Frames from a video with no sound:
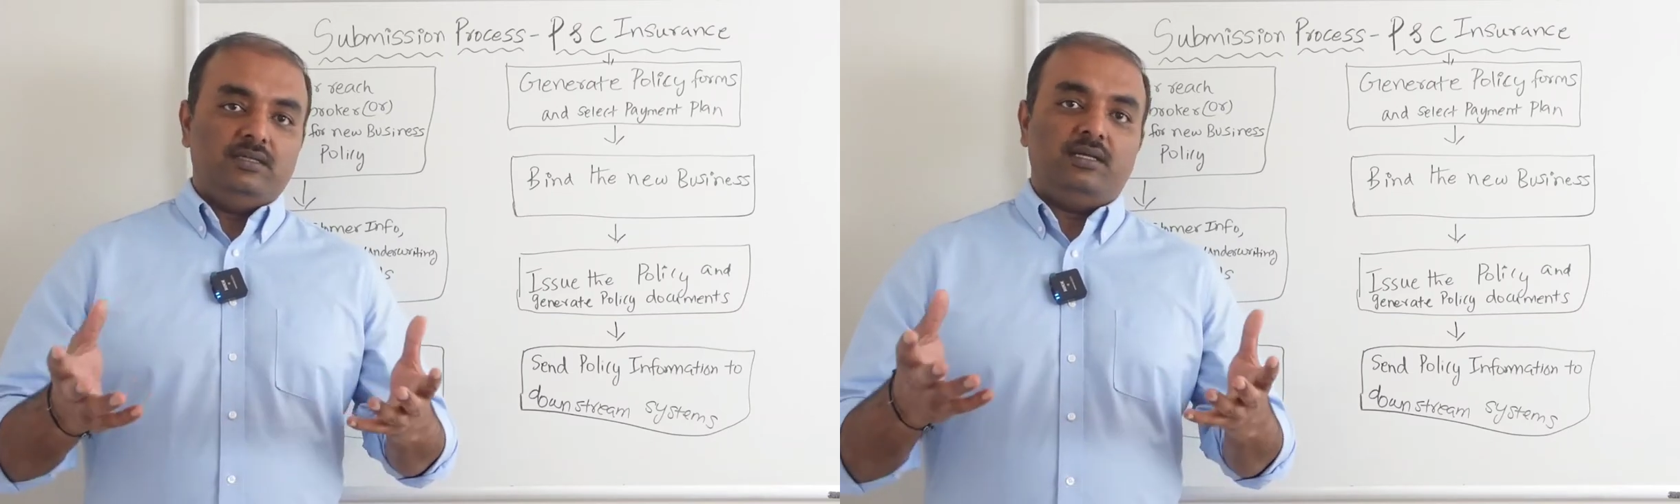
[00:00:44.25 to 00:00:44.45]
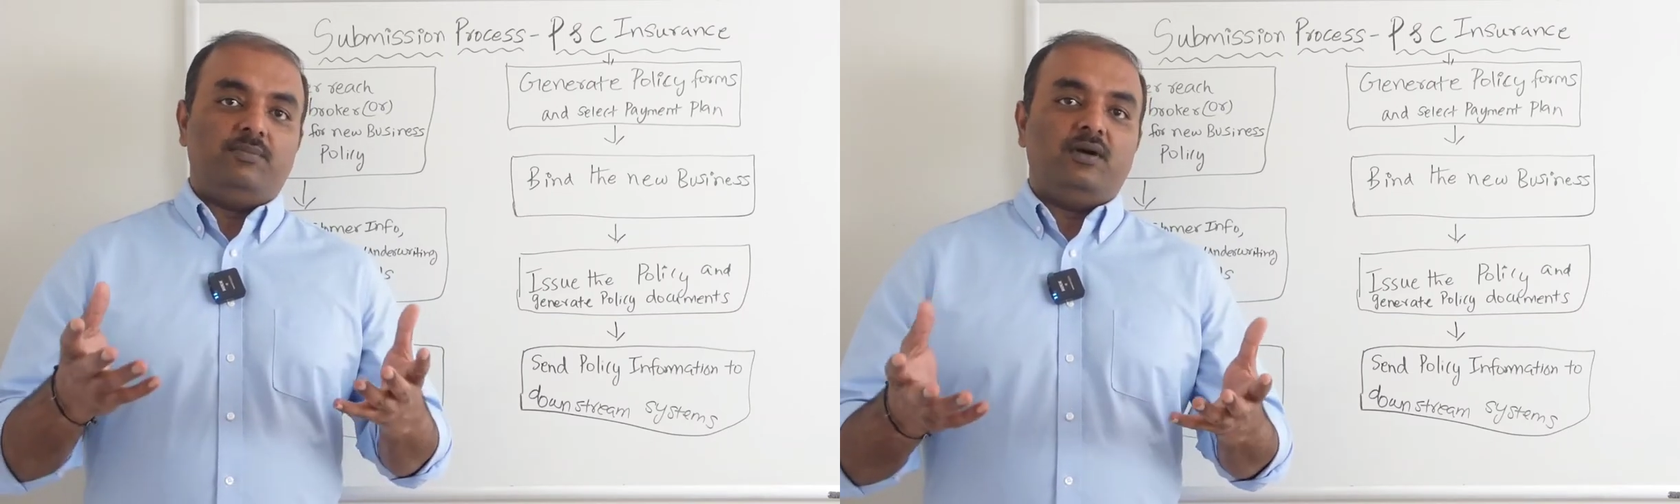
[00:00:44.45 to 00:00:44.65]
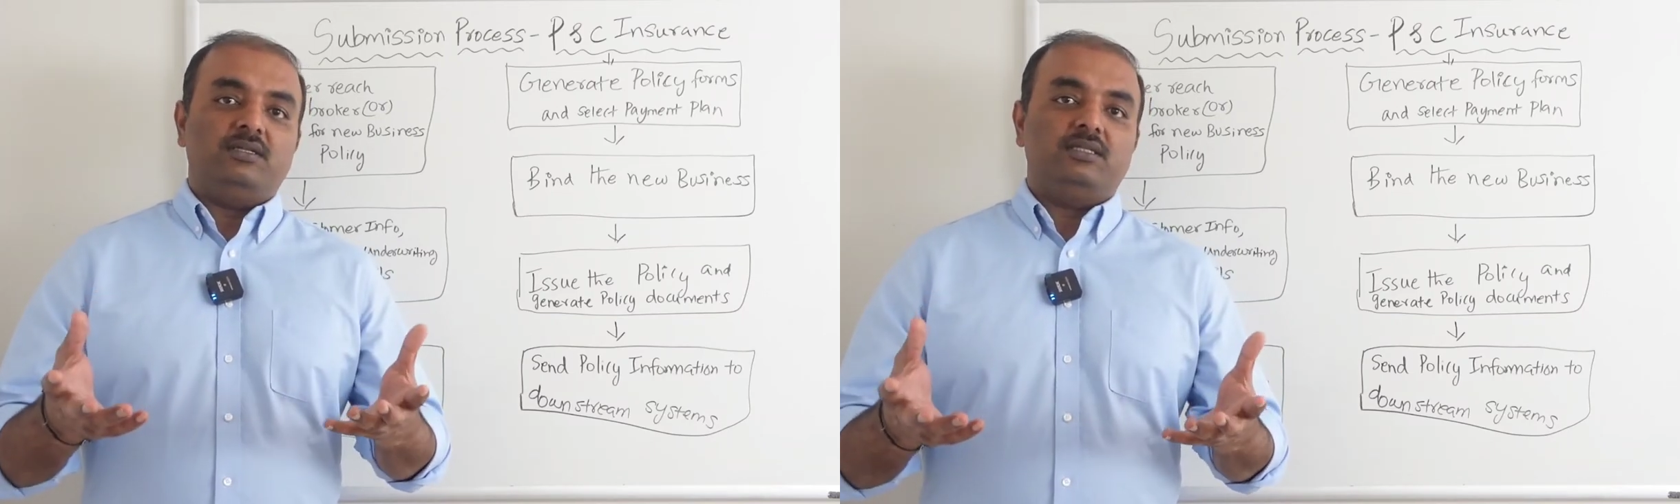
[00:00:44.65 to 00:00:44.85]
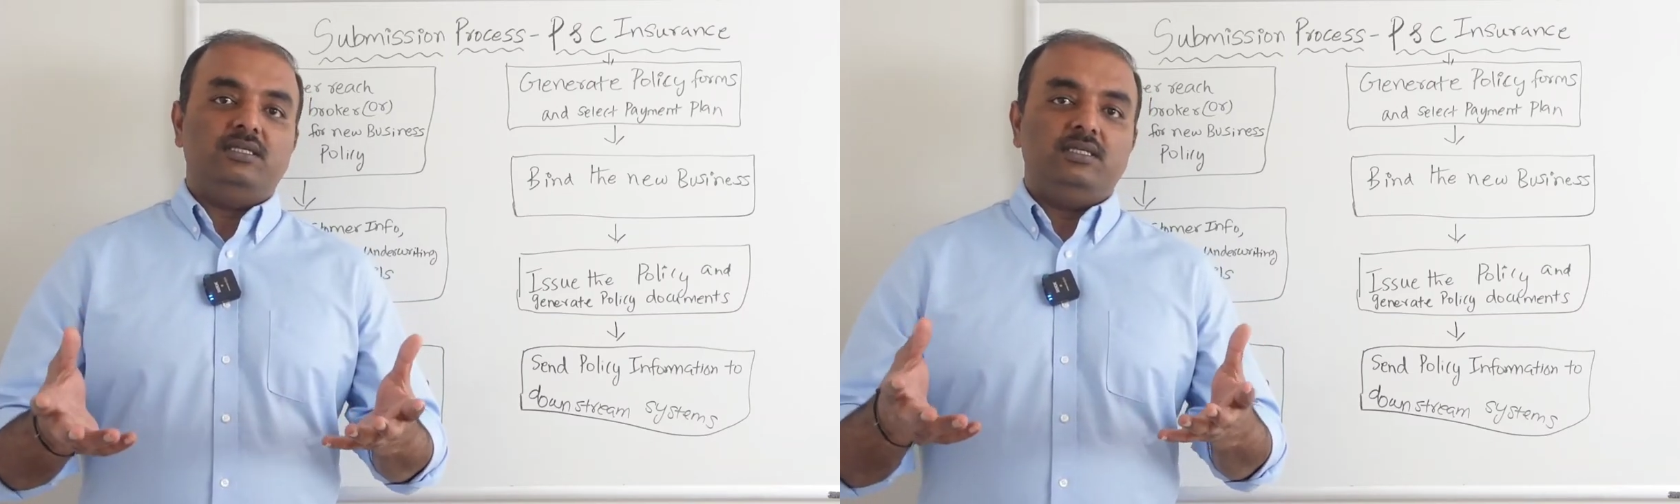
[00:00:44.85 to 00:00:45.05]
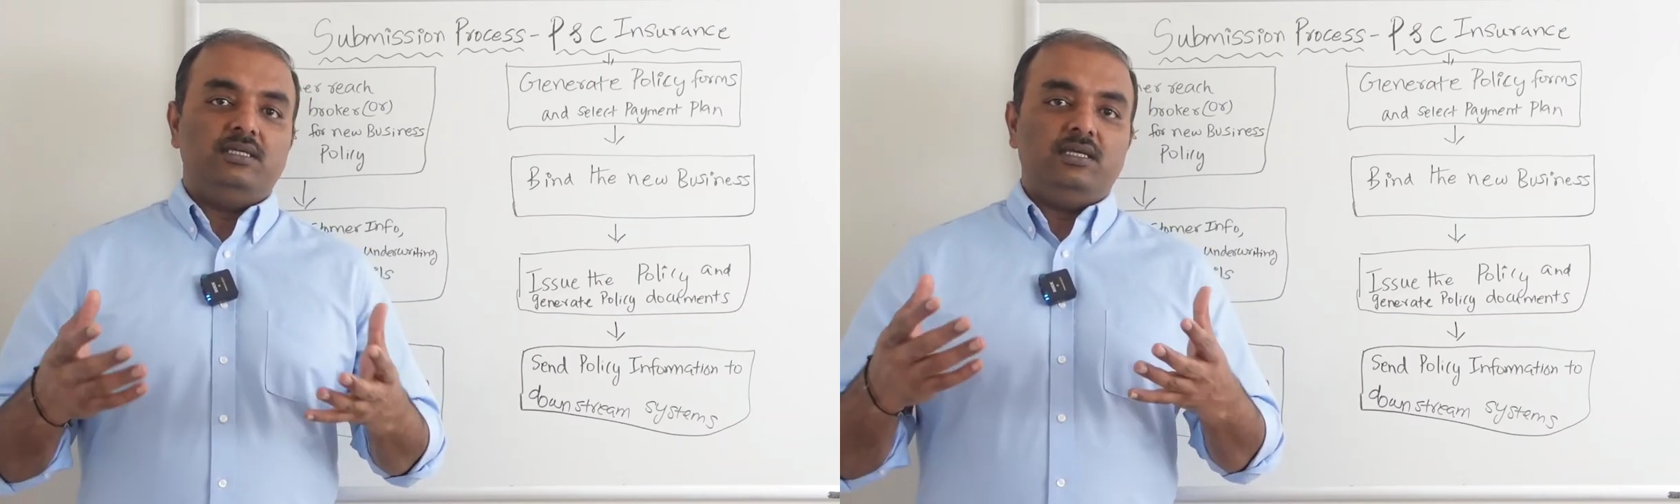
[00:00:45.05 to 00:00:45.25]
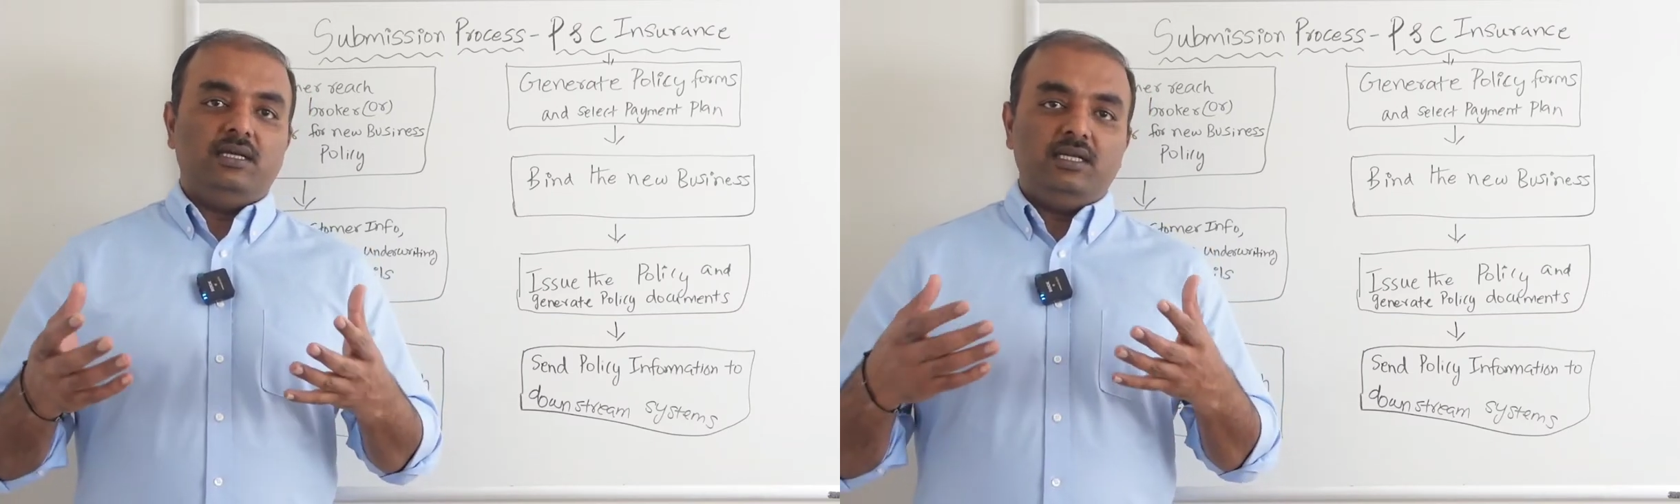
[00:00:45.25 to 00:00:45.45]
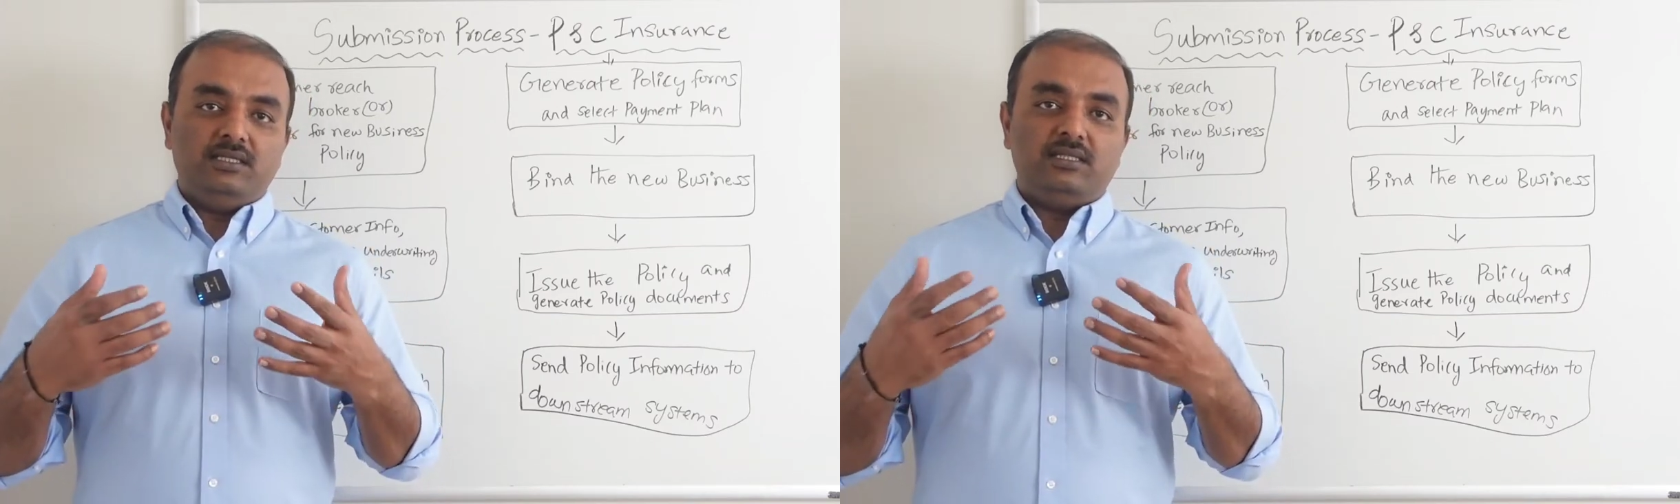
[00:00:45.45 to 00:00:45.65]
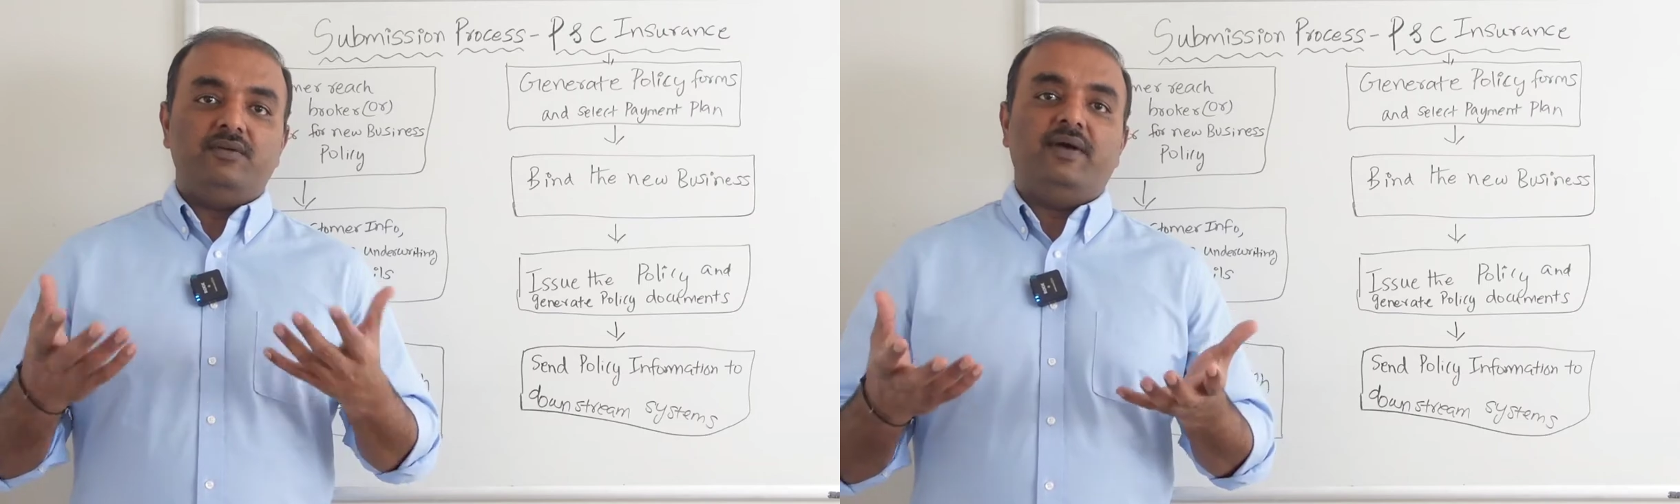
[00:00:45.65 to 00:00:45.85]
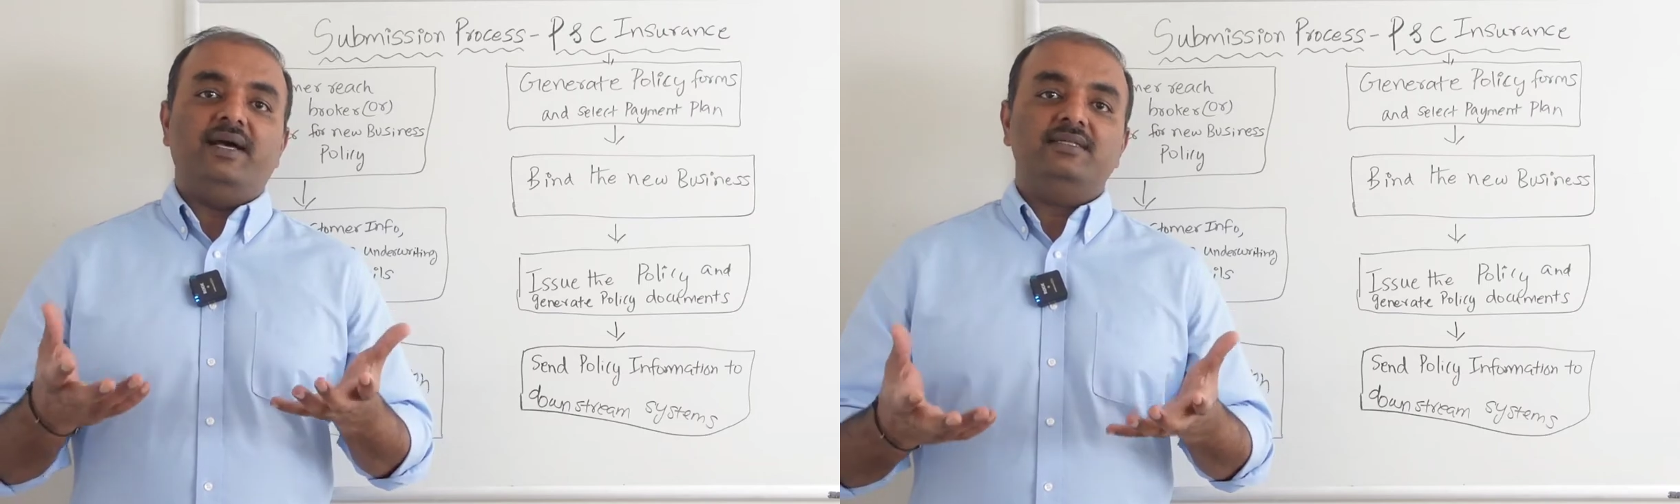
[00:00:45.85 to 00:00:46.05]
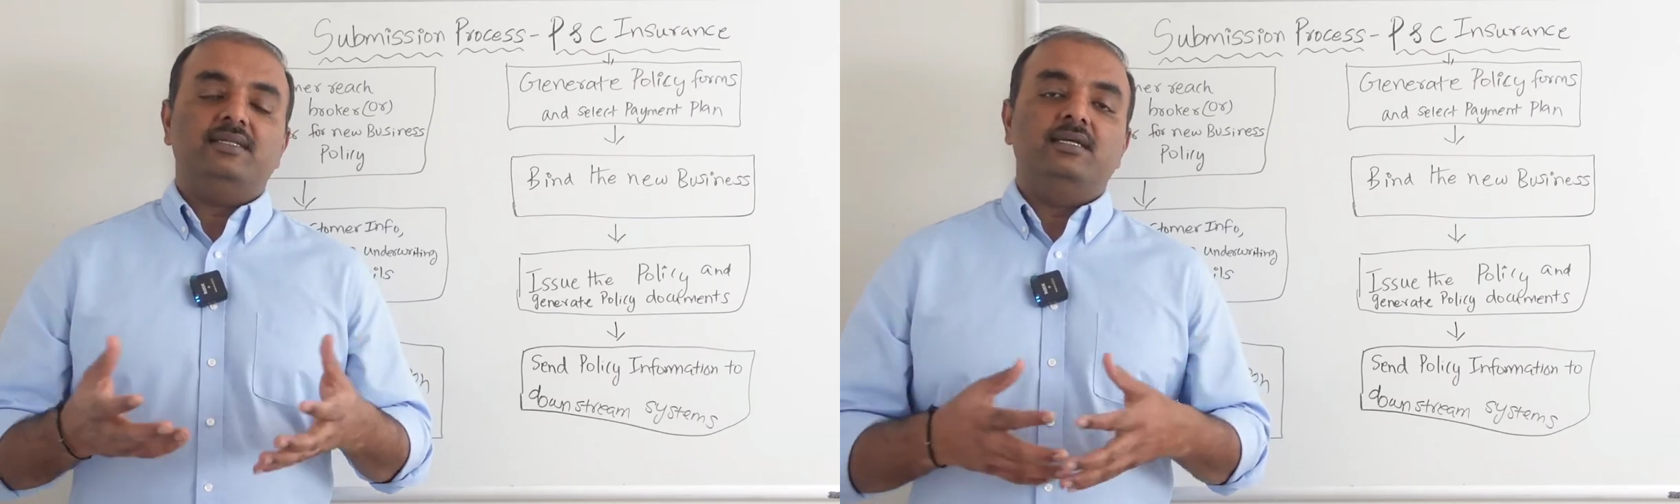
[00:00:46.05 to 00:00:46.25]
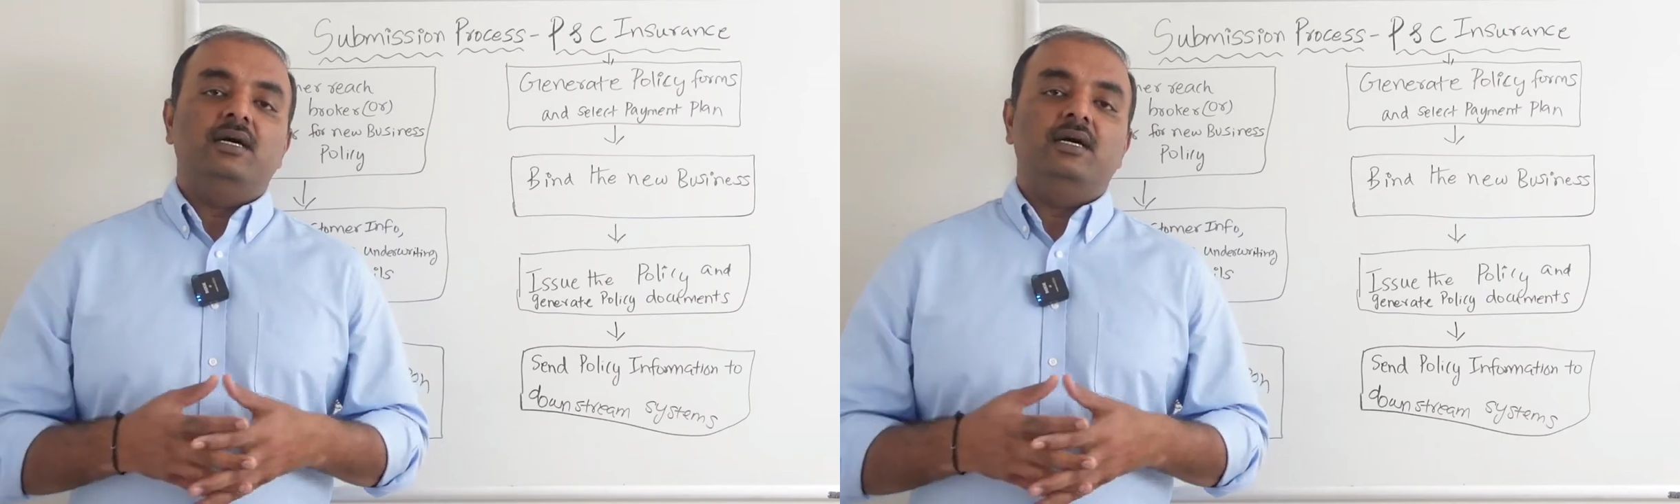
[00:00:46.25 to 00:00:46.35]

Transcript: the policy itself has